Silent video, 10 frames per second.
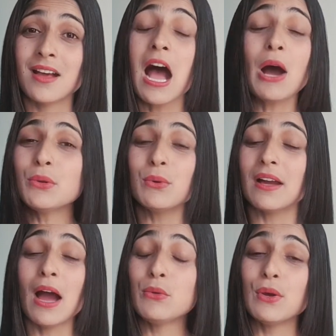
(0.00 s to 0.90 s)
How you
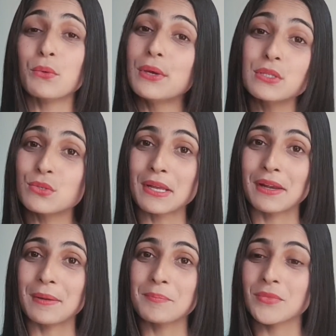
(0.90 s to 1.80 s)
are going to tell?